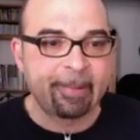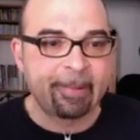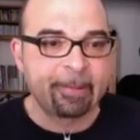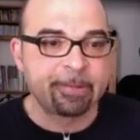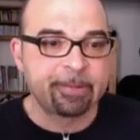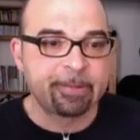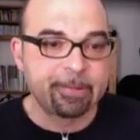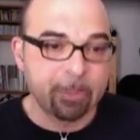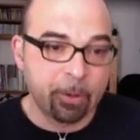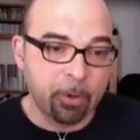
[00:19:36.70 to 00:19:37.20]

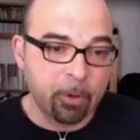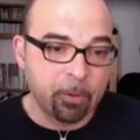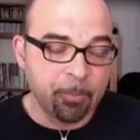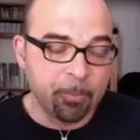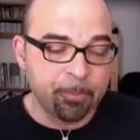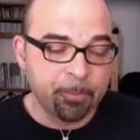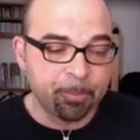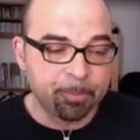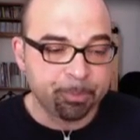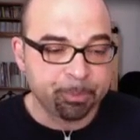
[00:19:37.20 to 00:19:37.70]
So
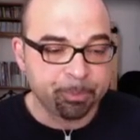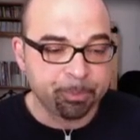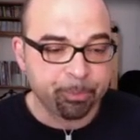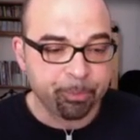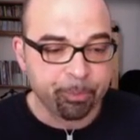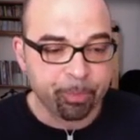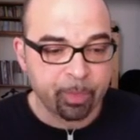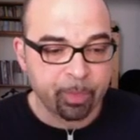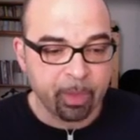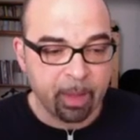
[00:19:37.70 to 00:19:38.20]

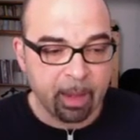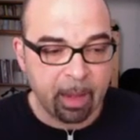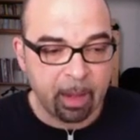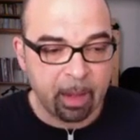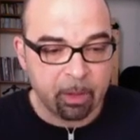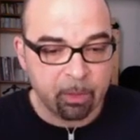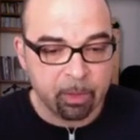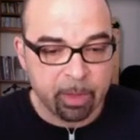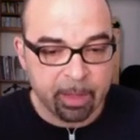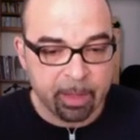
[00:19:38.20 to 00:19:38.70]
how
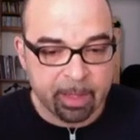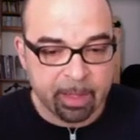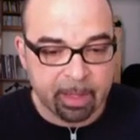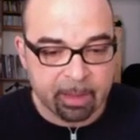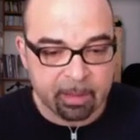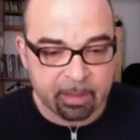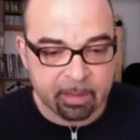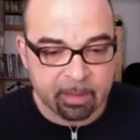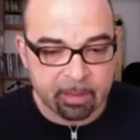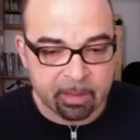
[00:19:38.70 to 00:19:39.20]
do I get,
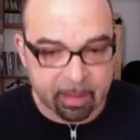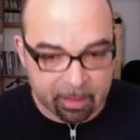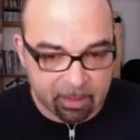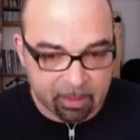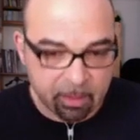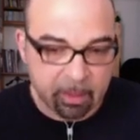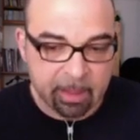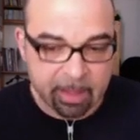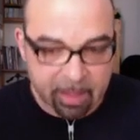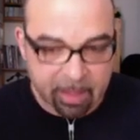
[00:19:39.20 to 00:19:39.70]
and
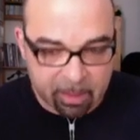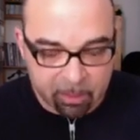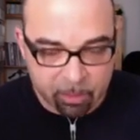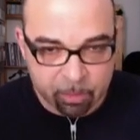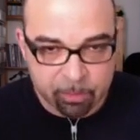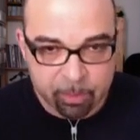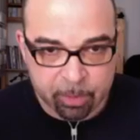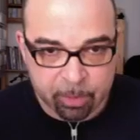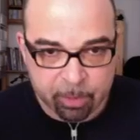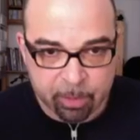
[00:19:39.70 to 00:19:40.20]
again,
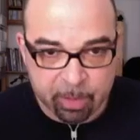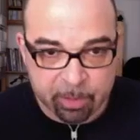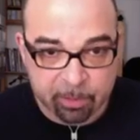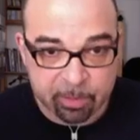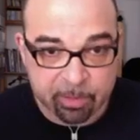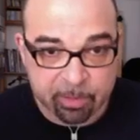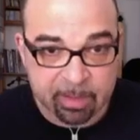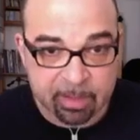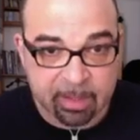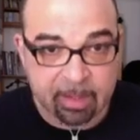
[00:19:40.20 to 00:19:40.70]
those were
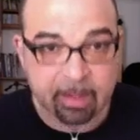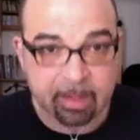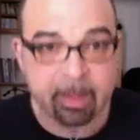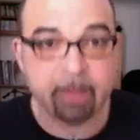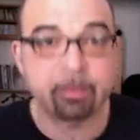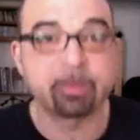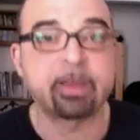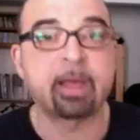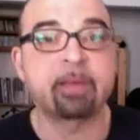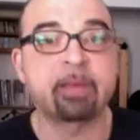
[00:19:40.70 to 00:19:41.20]
questions that I
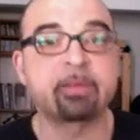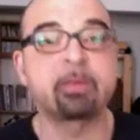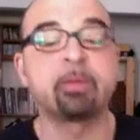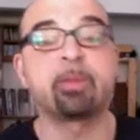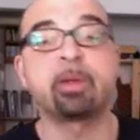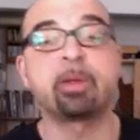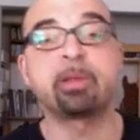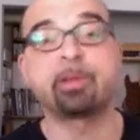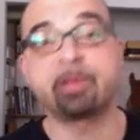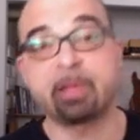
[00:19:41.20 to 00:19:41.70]
was asking
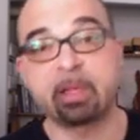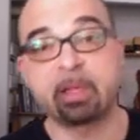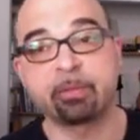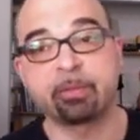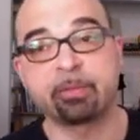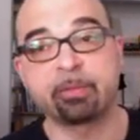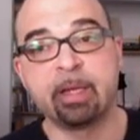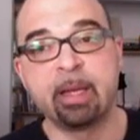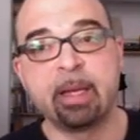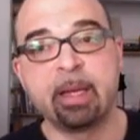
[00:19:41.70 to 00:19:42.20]
myself.
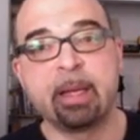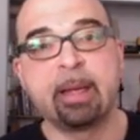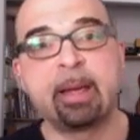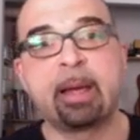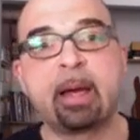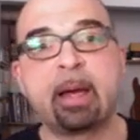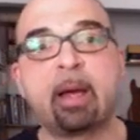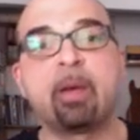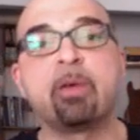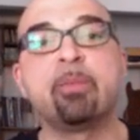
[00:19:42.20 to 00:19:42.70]

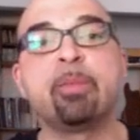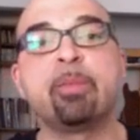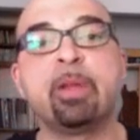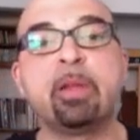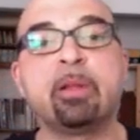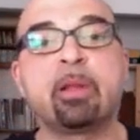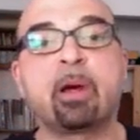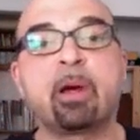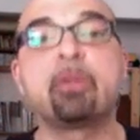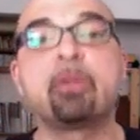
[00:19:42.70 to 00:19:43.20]
How
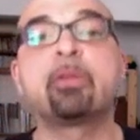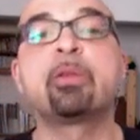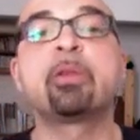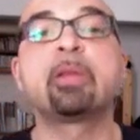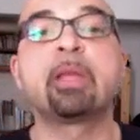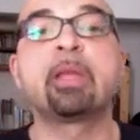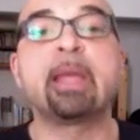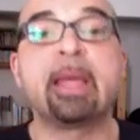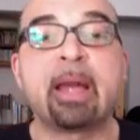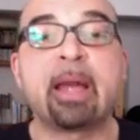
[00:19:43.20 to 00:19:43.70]

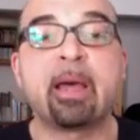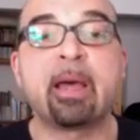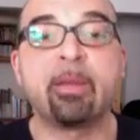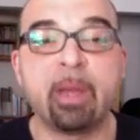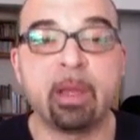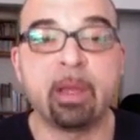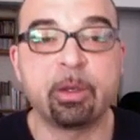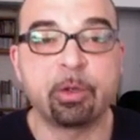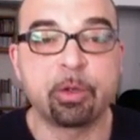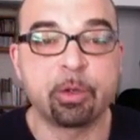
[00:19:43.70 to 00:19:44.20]
can I
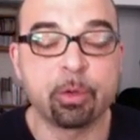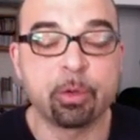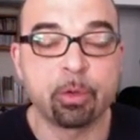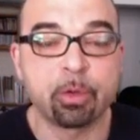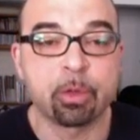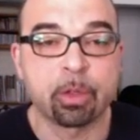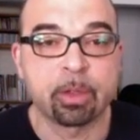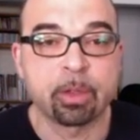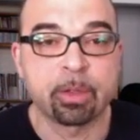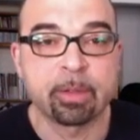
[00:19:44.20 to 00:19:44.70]
make
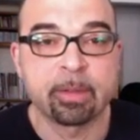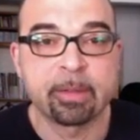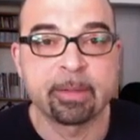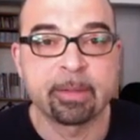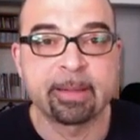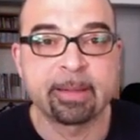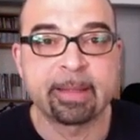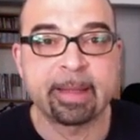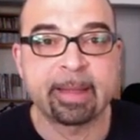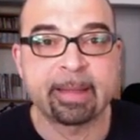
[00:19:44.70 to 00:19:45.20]
sure
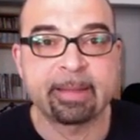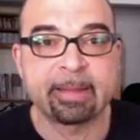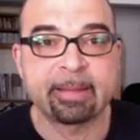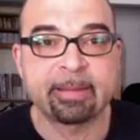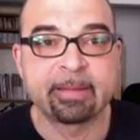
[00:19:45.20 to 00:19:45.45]
that